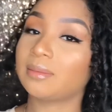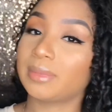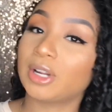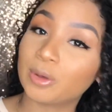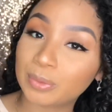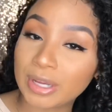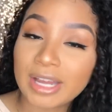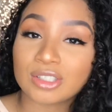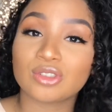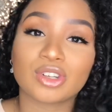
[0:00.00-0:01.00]
But I hope you
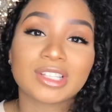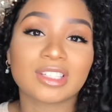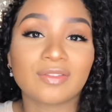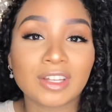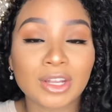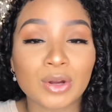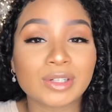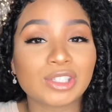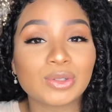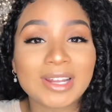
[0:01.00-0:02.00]
guys enjoyed this video.
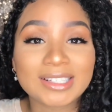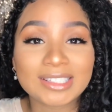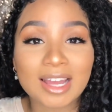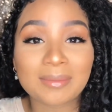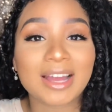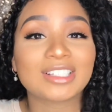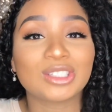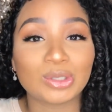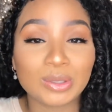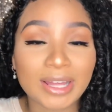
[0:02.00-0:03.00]
Until next time, I
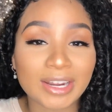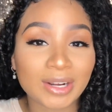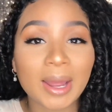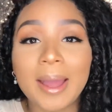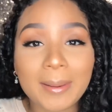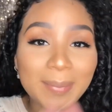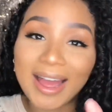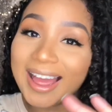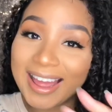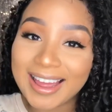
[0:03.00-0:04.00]
see you later.
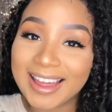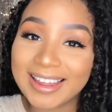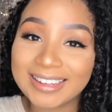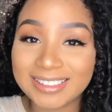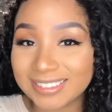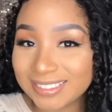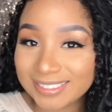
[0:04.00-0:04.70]
Bye.